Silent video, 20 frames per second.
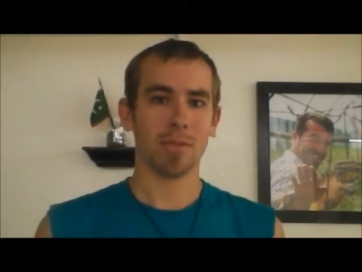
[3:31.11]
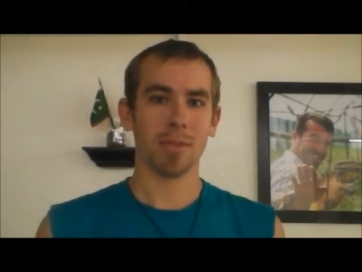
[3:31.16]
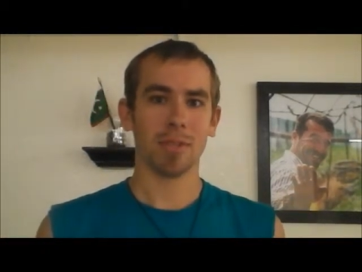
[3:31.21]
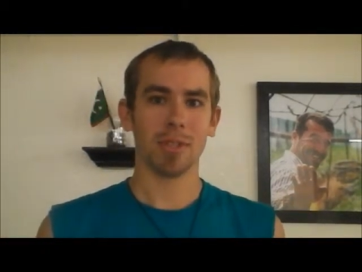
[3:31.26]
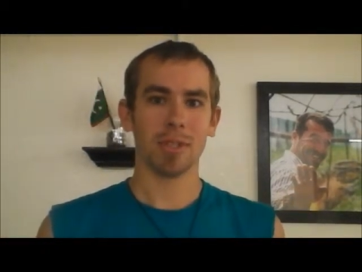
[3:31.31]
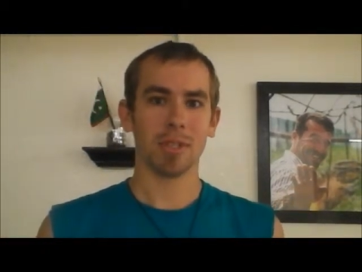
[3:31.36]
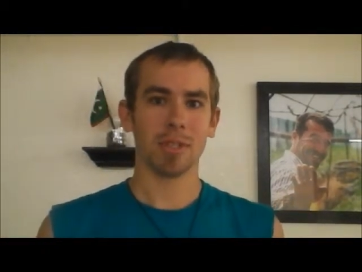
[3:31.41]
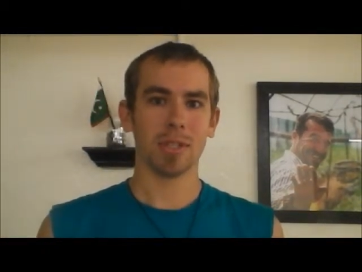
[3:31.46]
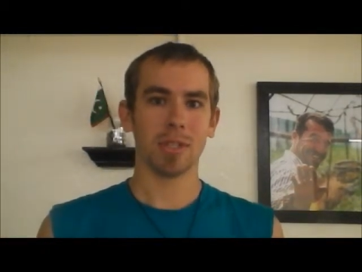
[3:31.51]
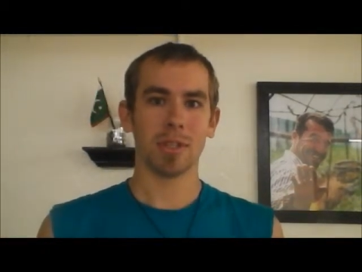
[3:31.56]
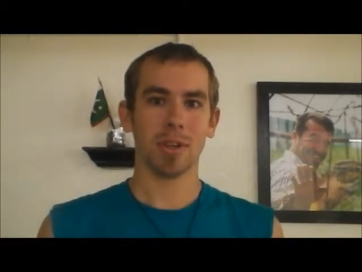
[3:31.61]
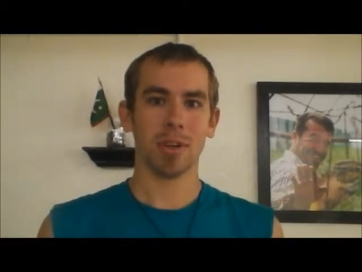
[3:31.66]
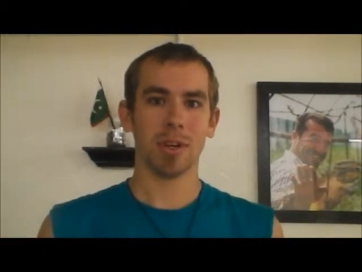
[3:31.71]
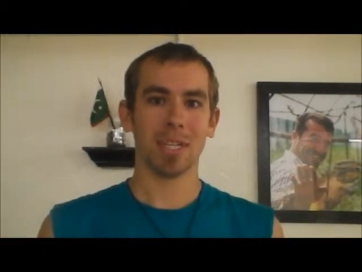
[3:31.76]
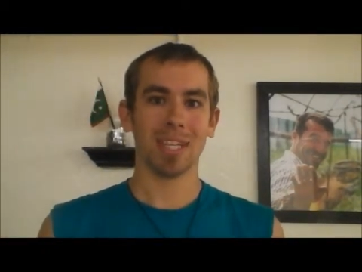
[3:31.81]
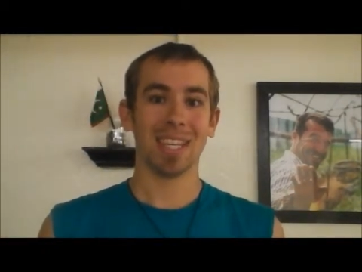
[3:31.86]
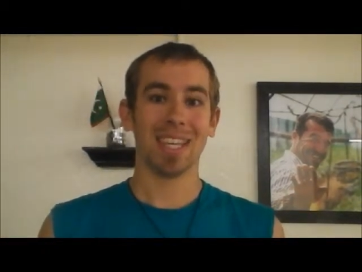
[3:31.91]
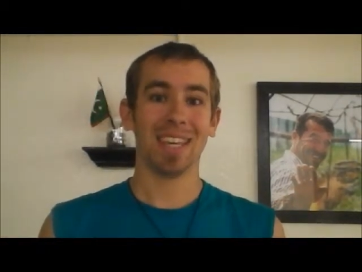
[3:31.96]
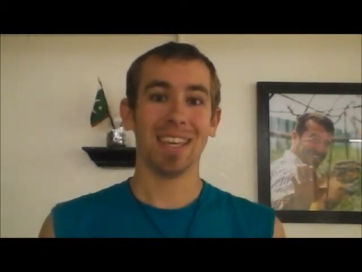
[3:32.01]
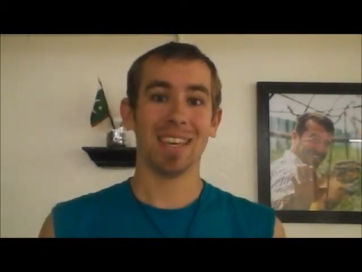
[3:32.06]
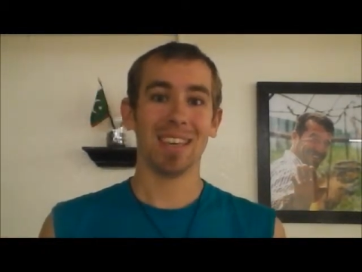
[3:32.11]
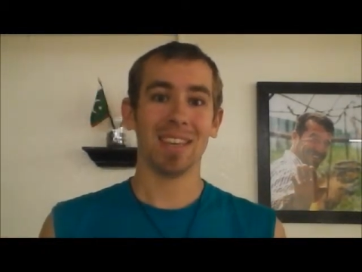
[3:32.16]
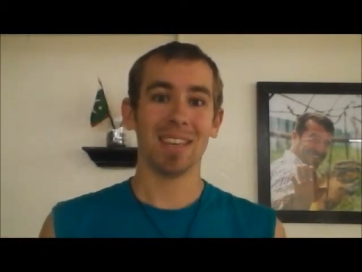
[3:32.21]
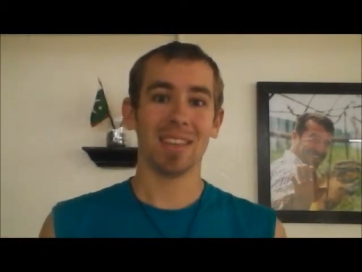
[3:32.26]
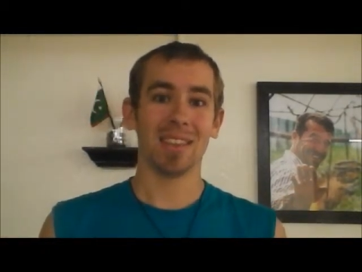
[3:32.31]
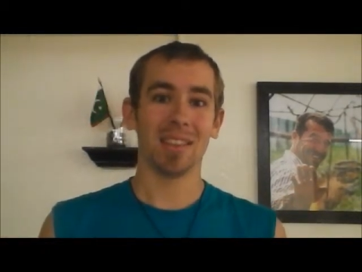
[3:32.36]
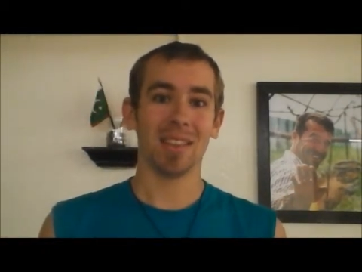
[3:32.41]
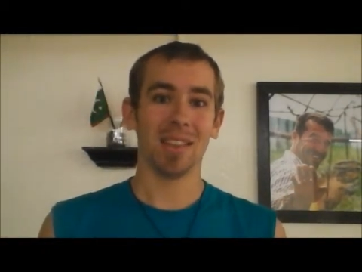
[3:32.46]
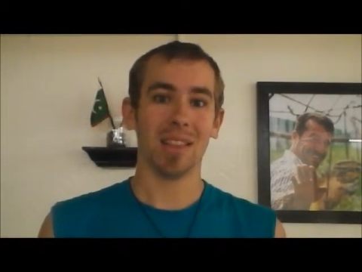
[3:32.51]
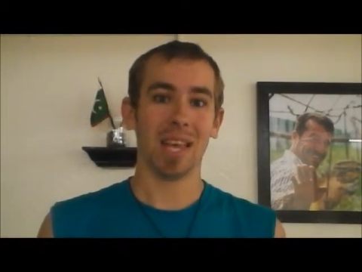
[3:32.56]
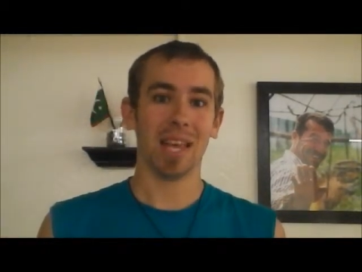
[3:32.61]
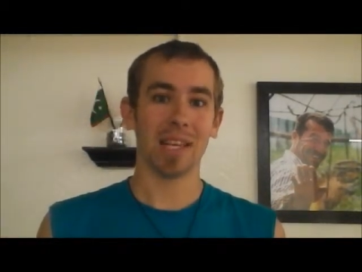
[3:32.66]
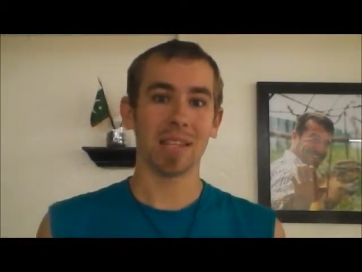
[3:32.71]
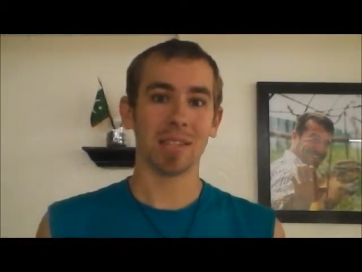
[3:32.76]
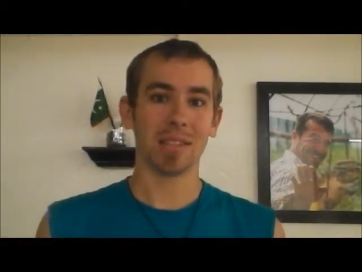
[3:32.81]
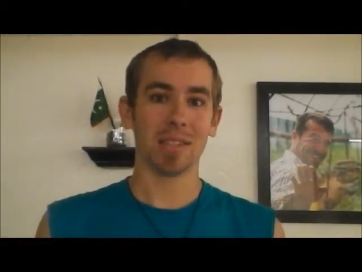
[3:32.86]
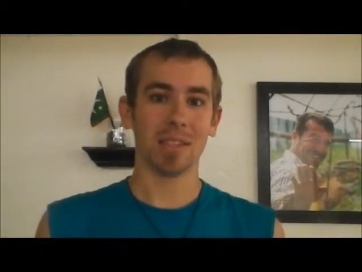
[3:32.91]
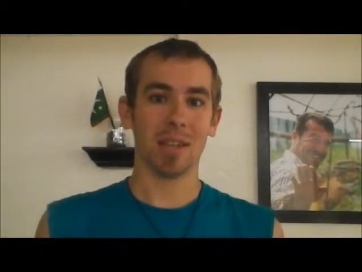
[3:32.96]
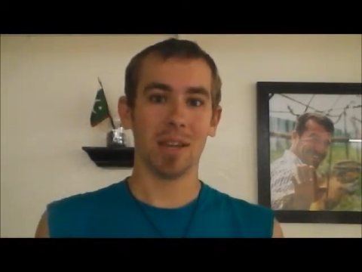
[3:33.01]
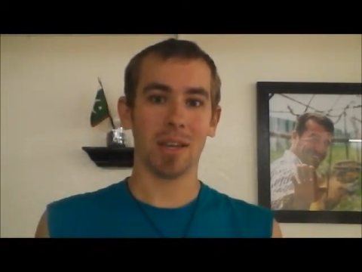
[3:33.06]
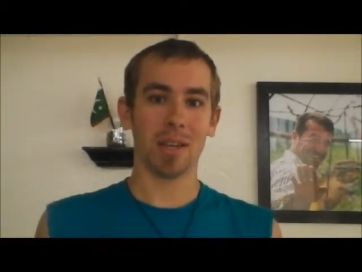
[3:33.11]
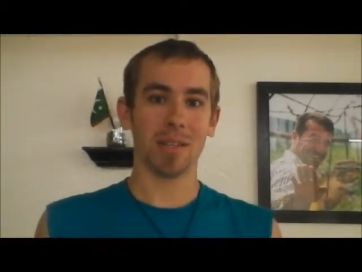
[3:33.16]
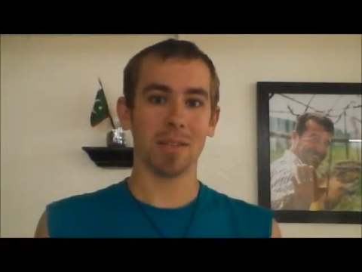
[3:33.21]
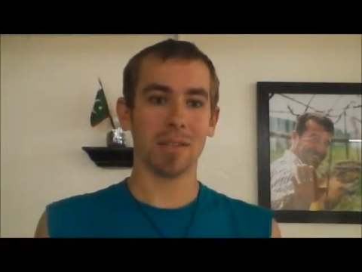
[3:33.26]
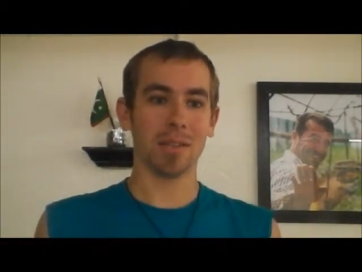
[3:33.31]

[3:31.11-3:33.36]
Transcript: reason just started to kick in last night.